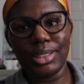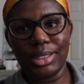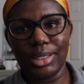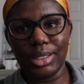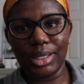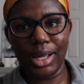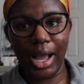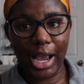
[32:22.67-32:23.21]

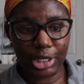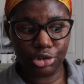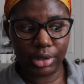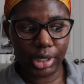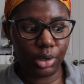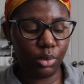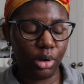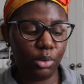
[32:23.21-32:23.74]
the
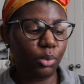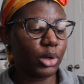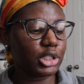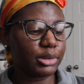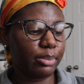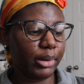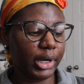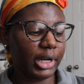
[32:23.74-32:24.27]
hydrating one
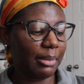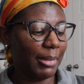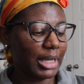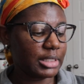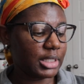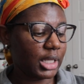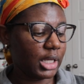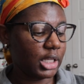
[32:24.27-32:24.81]
was burning my
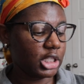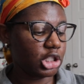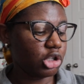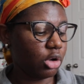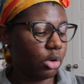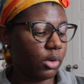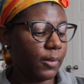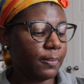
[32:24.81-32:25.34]
skin,
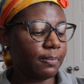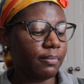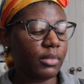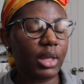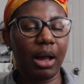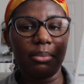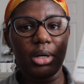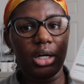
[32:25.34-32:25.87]
so
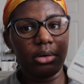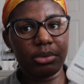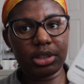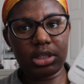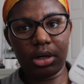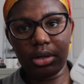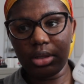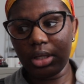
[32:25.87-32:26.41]
I'm gonna
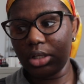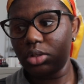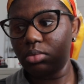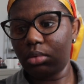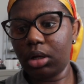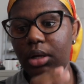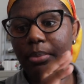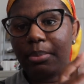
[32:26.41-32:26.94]
return this
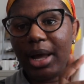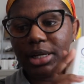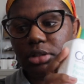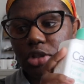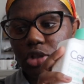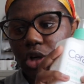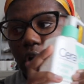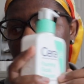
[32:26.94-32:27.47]
one back
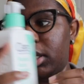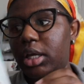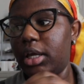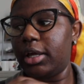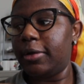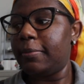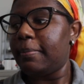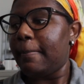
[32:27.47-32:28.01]
to
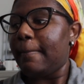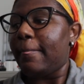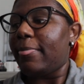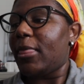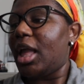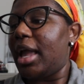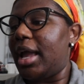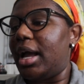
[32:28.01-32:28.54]
Target.
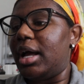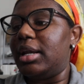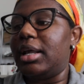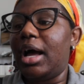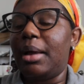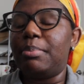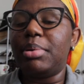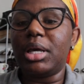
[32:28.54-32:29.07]
And
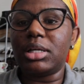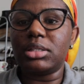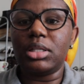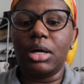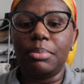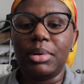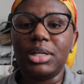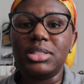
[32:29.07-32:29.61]
I picked
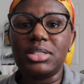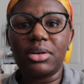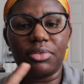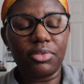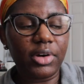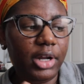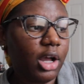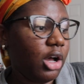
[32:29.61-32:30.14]
up a
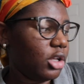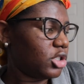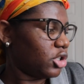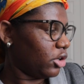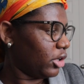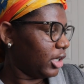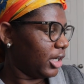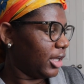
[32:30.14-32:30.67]
different
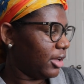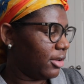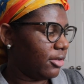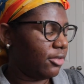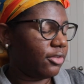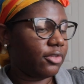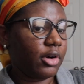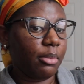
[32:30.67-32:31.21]

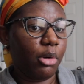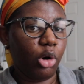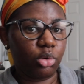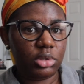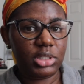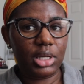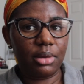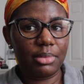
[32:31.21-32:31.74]
alternative from
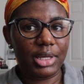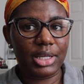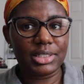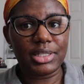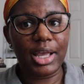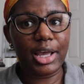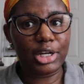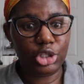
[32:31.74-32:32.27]
Ulta
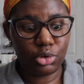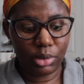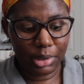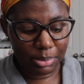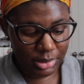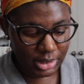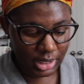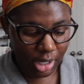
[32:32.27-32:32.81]
because they had a
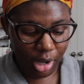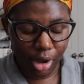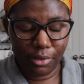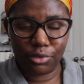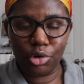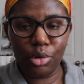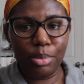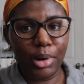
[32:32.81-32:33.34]
20%
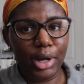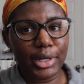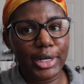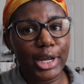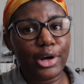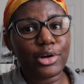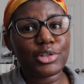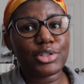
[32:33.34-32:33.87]
off coupon.
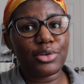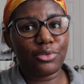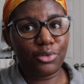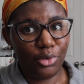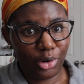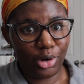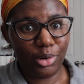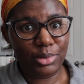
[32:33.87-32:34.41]
They heard
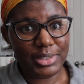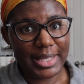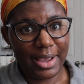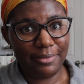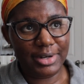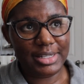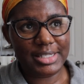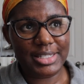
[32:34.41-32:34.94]
Sephora was
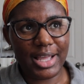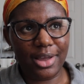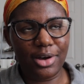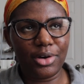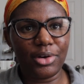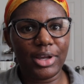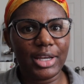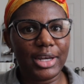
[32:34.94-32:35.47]
having a
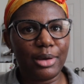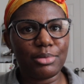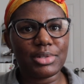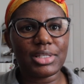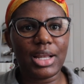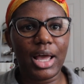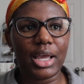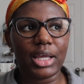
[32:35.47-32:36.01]
sale and it
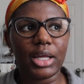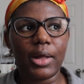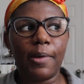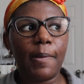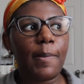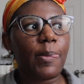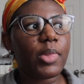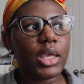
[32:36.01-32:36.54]
was like,
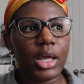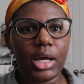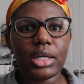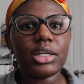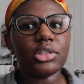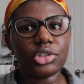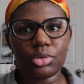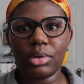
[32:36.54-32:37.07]
yeah,
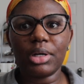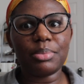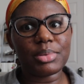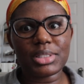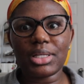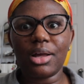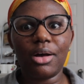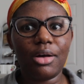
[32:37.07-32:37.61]
here's
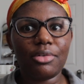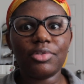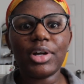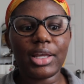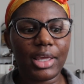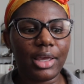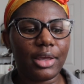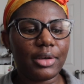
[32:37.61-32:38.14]
20% off
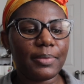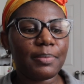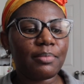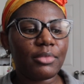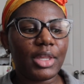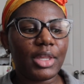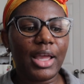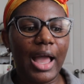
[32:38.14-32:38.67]
again
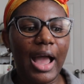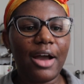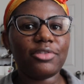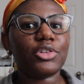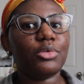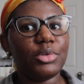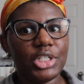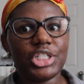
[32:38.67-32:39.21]

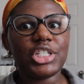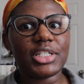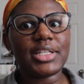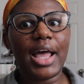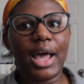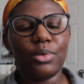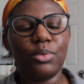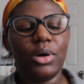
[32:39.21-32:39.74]
after we just
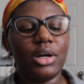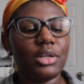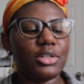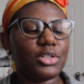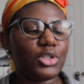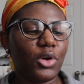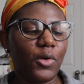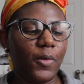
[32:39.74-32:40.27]
had one.
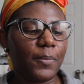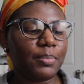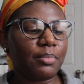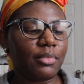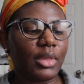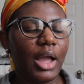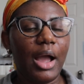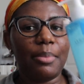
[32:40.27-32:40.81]
So
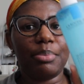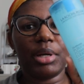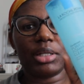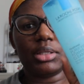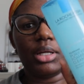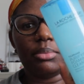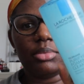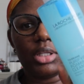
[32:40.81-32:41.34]
I
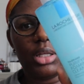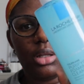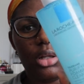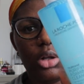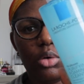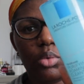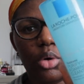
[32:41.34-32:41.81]
picked up the La